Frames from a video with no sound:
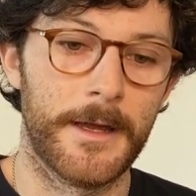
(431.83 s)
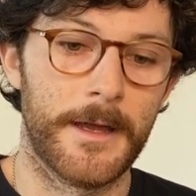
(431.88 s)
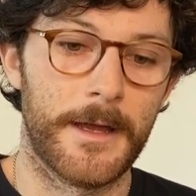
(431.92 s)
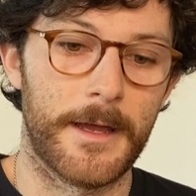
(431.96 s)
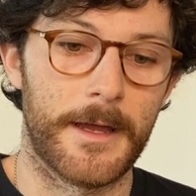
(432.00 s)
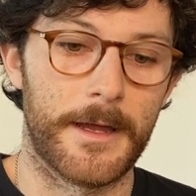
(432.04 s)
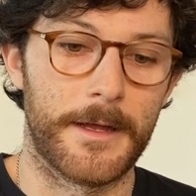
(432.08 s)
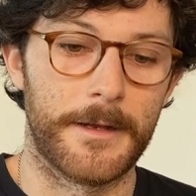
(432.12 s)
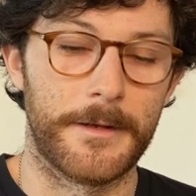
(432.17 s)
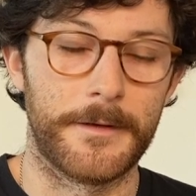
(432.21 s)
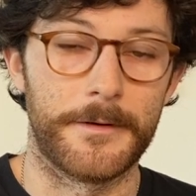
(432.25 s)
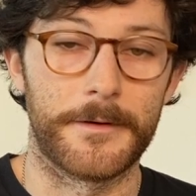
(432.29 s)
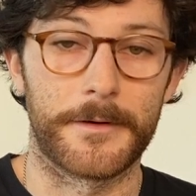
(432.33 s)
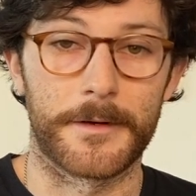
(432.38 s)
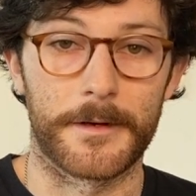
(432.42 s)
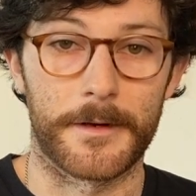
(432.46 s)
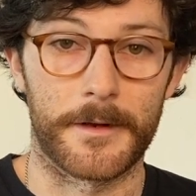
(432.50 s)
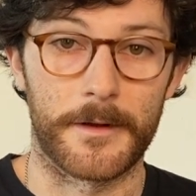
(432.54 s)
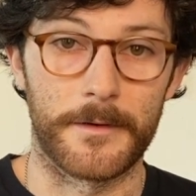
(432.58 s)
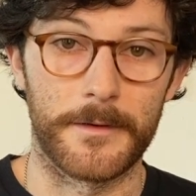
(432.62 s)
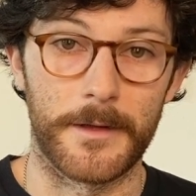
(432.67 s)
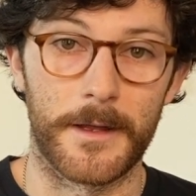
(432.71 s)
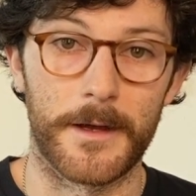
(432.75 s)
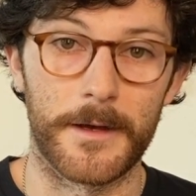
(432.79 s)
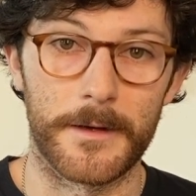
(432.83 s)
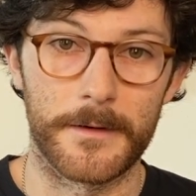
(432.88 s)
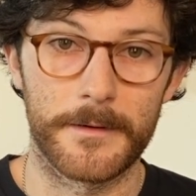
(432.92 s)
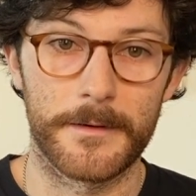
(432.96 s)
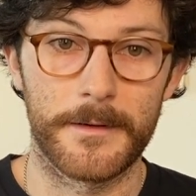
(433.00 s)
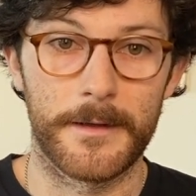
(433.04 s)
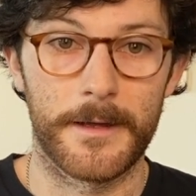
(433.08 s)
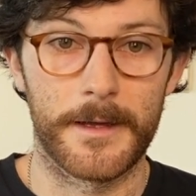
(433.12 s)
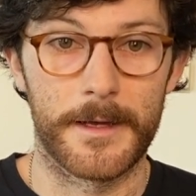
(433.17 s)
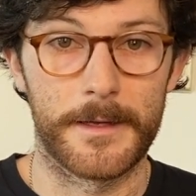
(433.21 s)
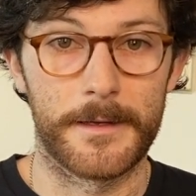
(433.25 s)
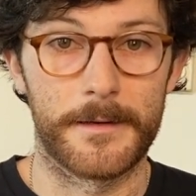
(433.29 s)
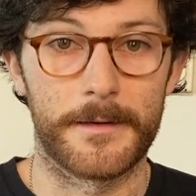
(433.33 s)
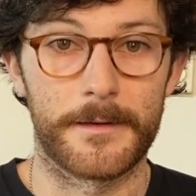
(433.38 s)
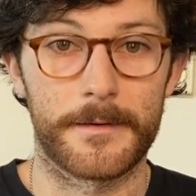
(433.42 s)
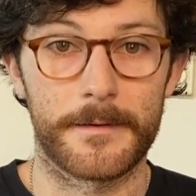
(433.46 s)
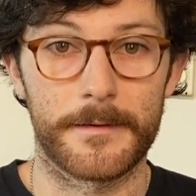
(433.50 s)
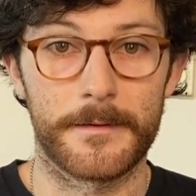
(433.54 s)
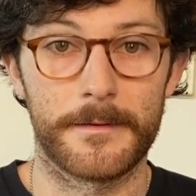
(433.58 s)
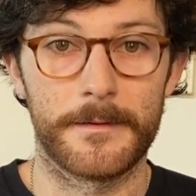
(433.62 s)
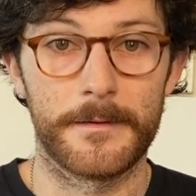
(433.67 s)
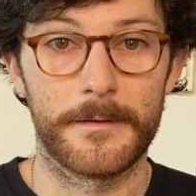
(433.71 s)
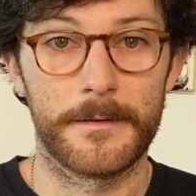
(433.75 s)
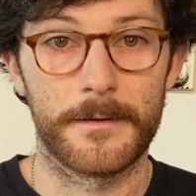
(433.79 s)
and you're going to go low. And
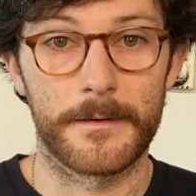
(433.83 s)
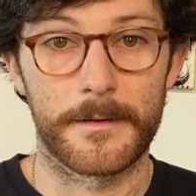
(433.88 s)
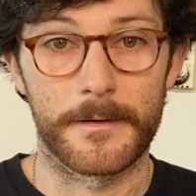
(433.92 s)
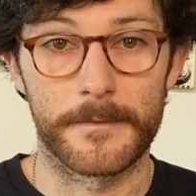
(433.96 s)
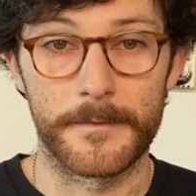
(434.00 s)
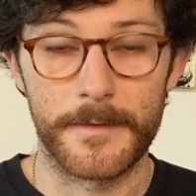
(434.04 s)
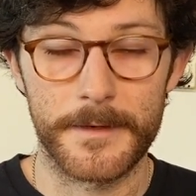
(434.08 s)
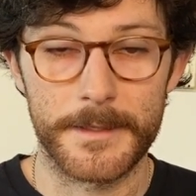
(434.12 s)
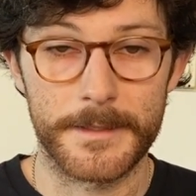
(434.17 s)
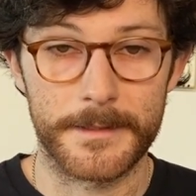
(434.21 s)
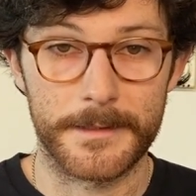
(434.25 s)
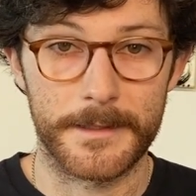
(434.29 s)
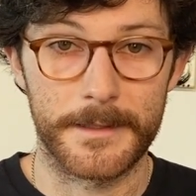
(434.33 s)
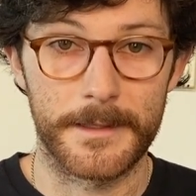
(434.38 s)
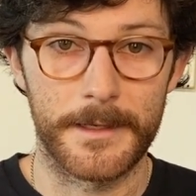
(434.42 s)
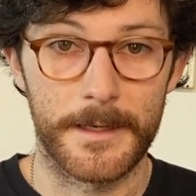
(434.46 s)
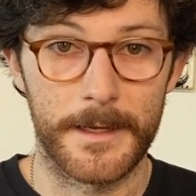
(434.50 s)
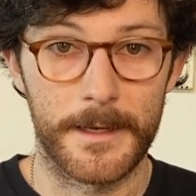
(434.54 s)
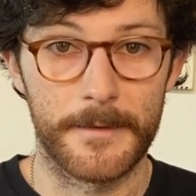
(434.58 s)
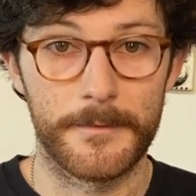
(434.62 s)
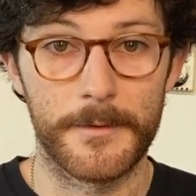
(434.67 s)
conversely,